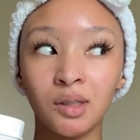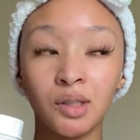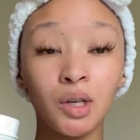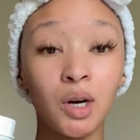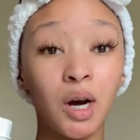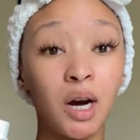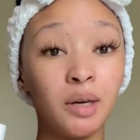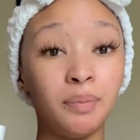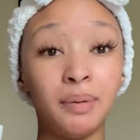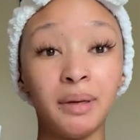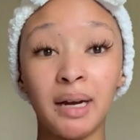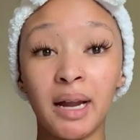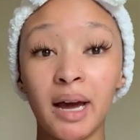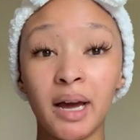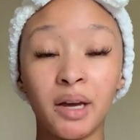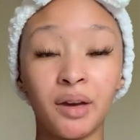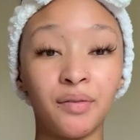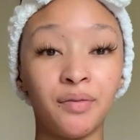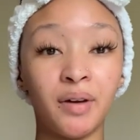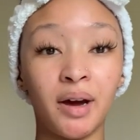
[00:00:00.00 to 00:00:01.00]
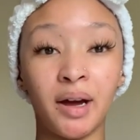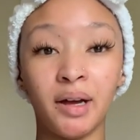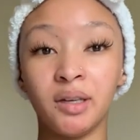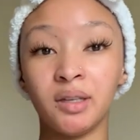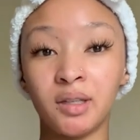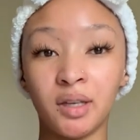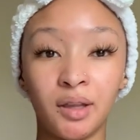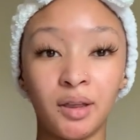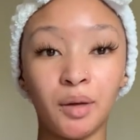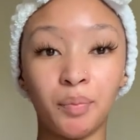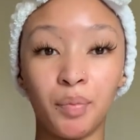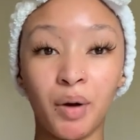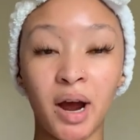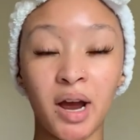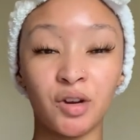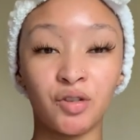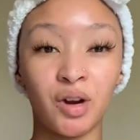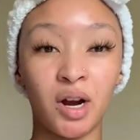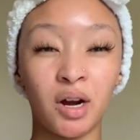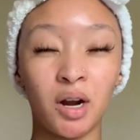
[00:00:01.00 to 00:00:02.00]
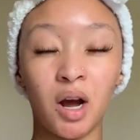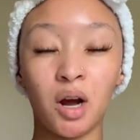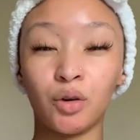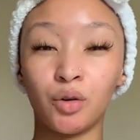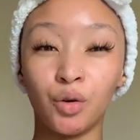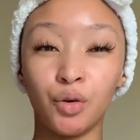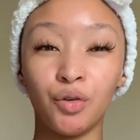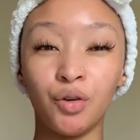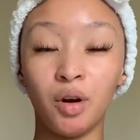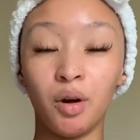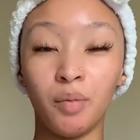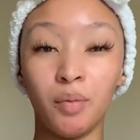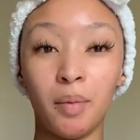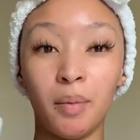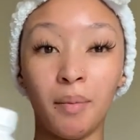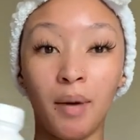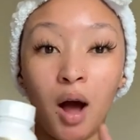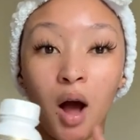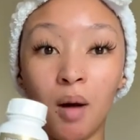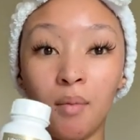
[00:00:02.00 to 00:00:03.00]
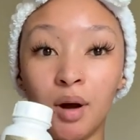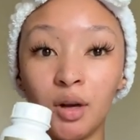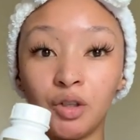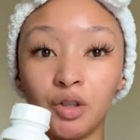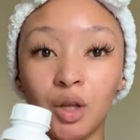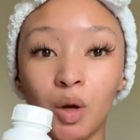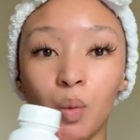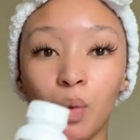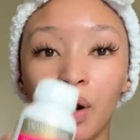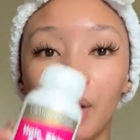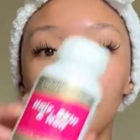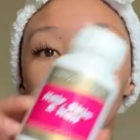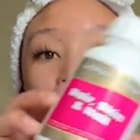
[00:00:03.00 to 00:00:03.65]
I'd be lying if I said the price right now. I don't really remember how much they were,